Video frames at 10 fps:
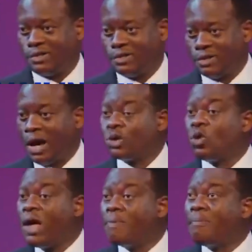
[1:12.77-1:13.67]
And
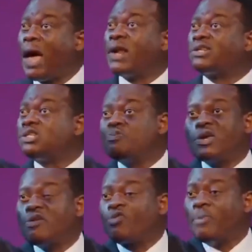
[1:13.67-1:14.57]
only a man that is
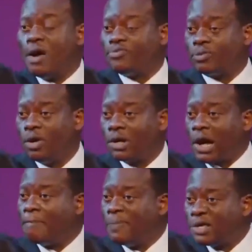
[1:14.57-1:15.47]
speaking from heaven
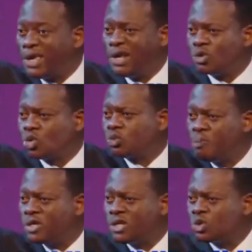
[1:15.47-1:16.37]
can begin to
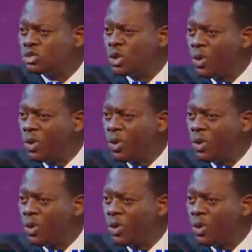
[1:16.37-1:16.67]
speak in such a way